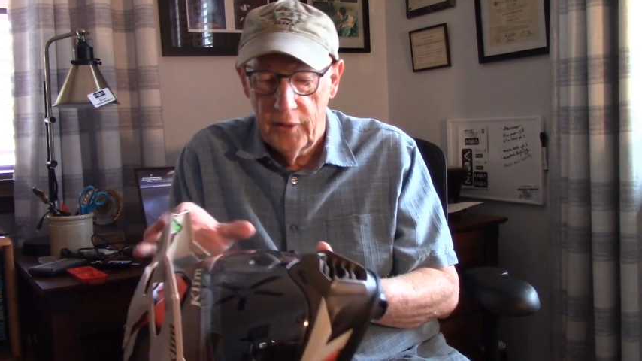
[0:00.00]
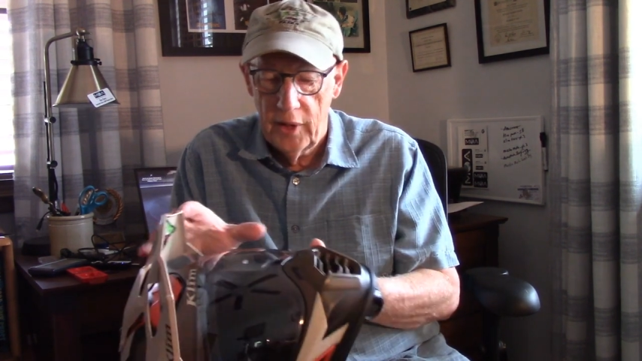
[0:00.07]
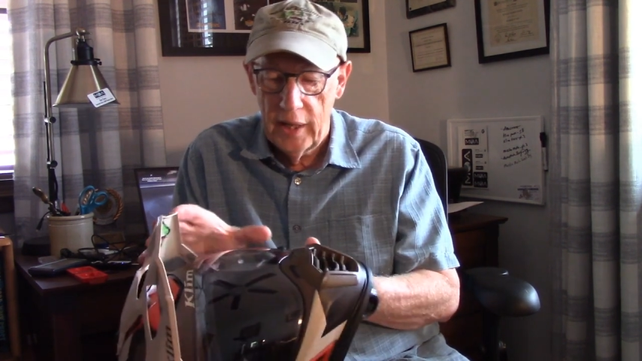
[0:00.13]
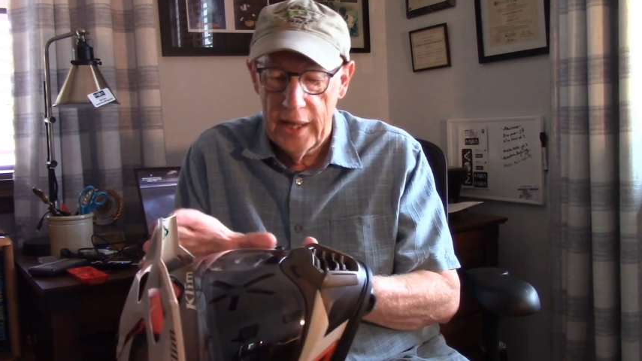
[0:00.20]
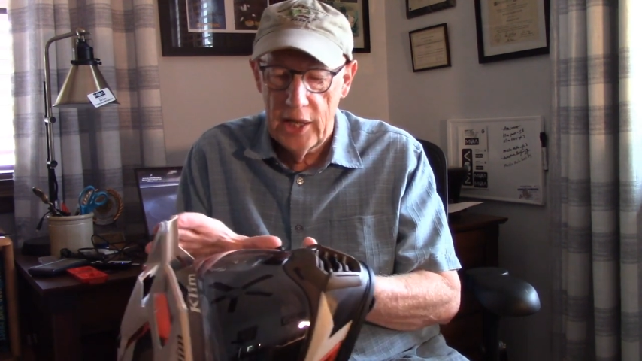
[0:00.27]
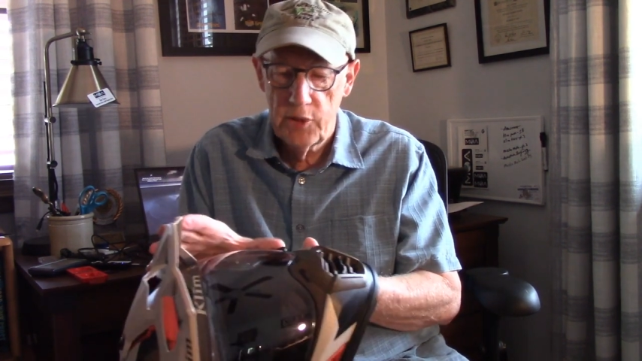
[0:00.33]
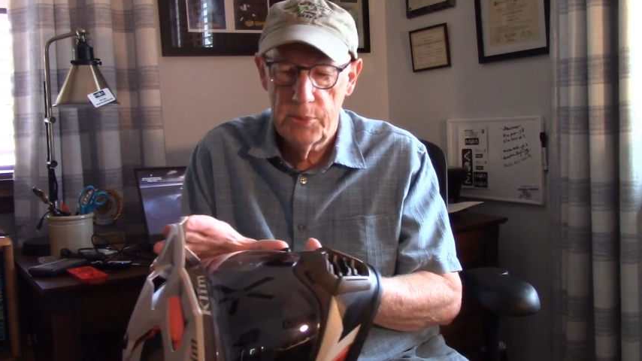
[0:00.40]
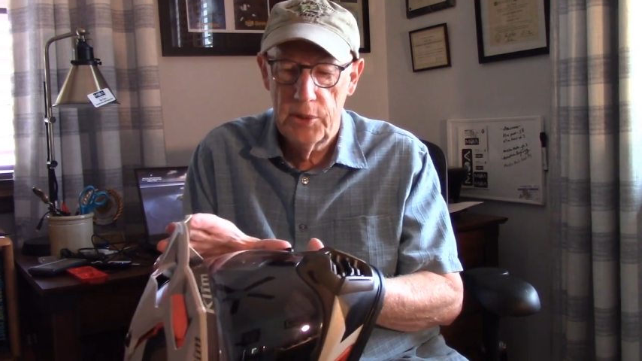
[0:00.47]
There
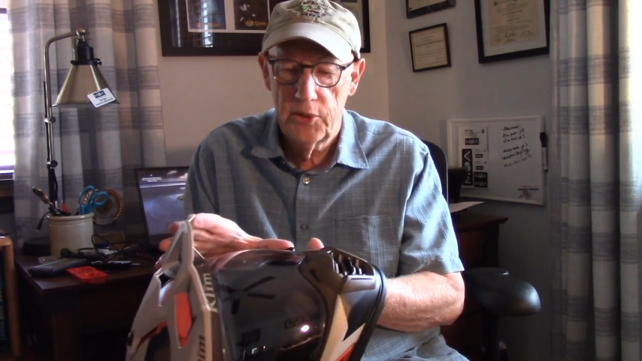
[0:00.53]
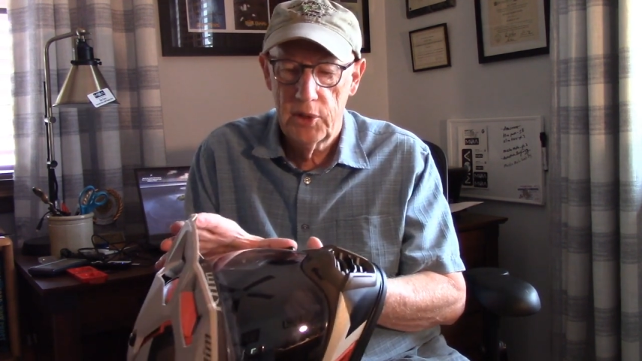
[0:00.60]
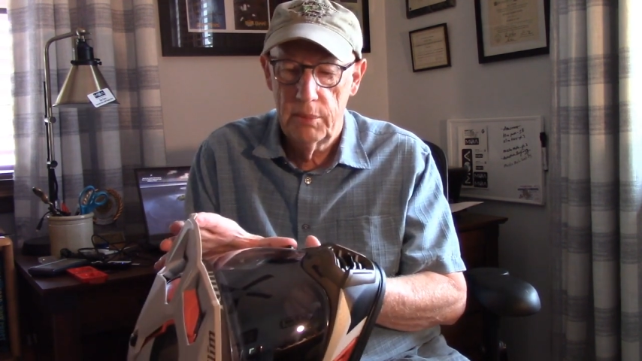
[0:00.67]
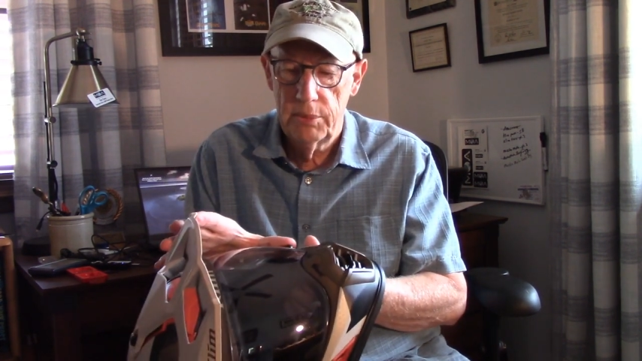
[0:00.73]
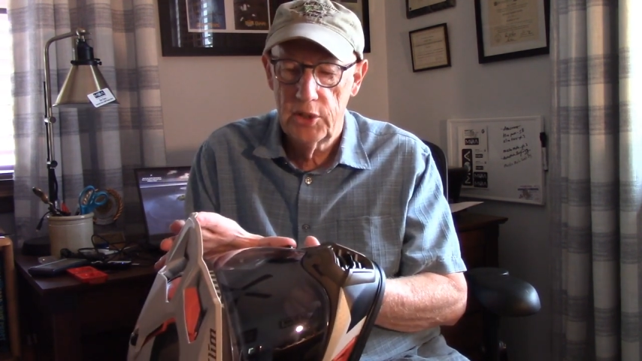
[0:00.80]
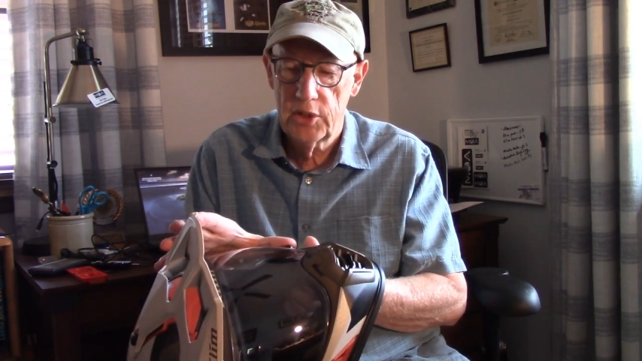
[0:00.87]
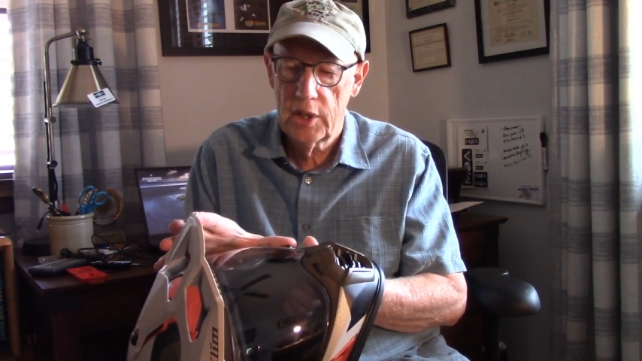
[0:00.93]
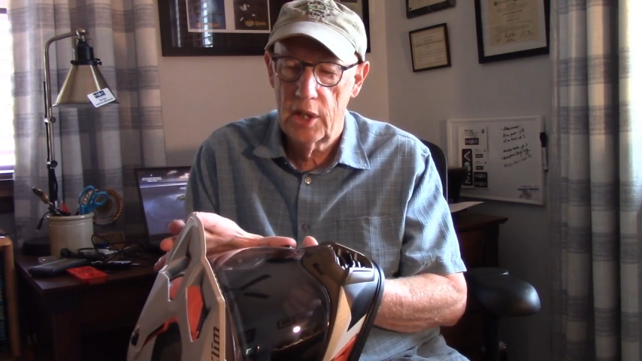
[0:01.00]
has been
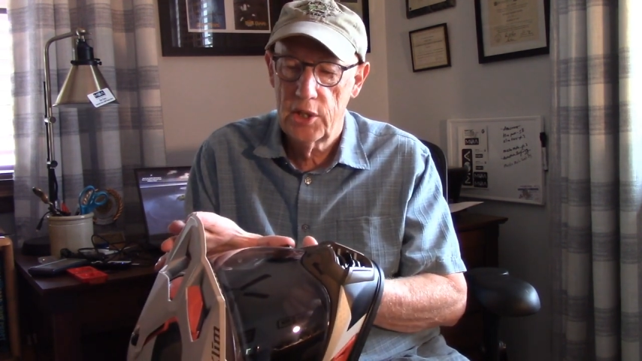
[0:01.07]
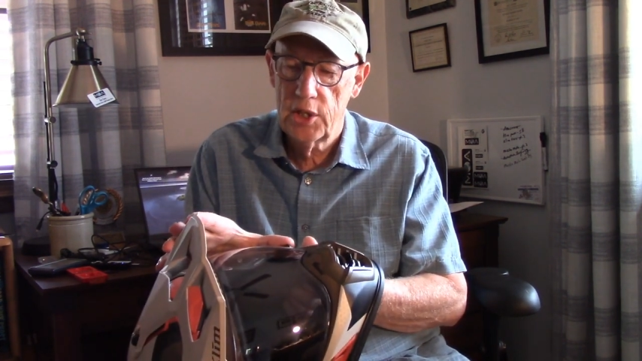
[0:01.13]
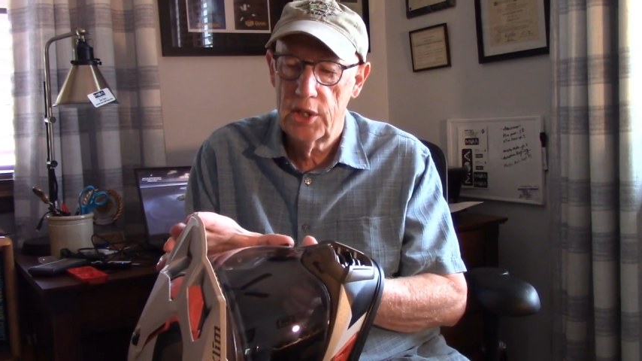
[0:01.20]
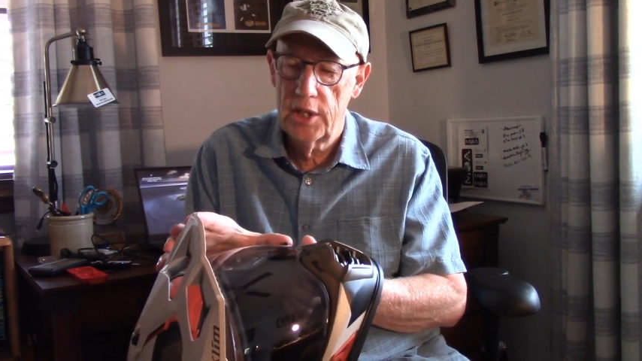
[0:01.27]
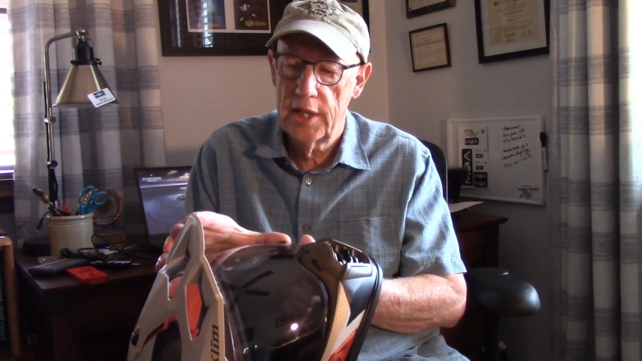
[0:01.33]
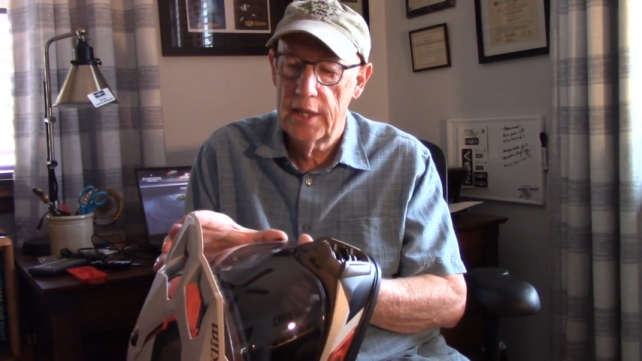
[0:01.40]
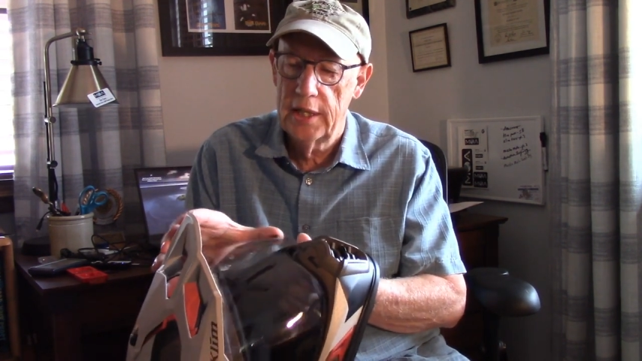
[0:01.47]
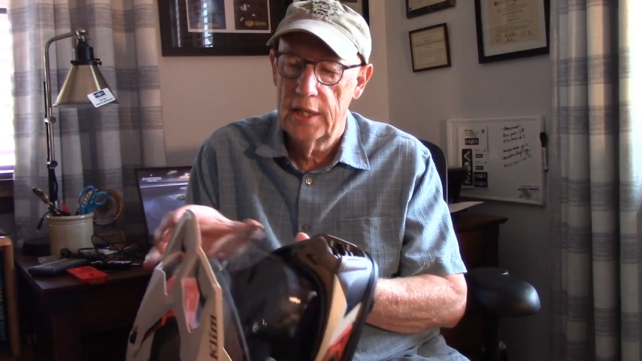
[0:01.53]
some
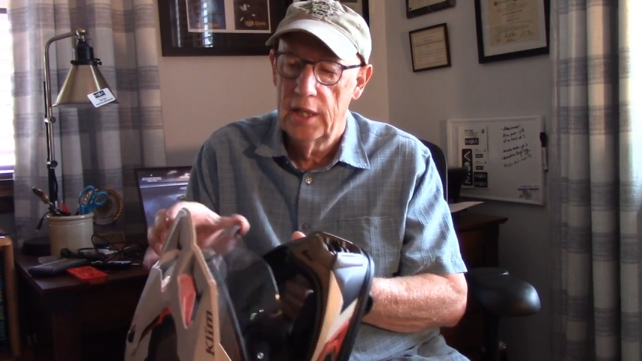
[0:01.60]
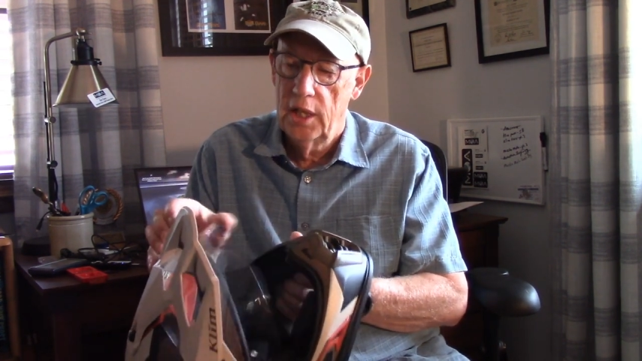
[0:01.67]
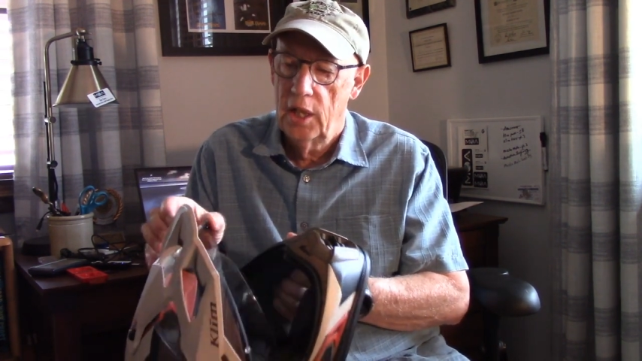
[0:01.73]
discussion that